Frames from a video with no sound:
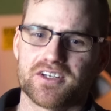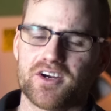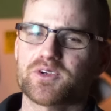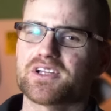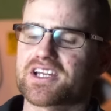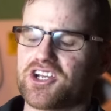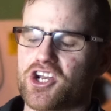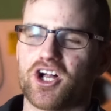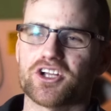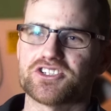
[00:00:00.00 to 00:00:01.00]
really
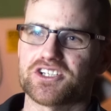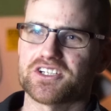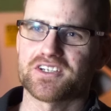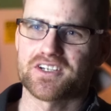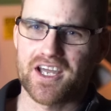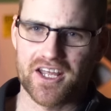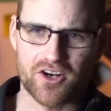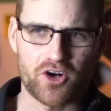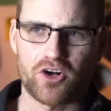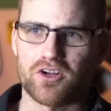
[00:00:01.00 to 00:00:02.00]
acknowledge it at
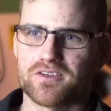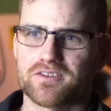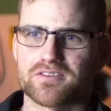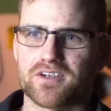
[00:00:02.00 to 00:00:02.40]
all.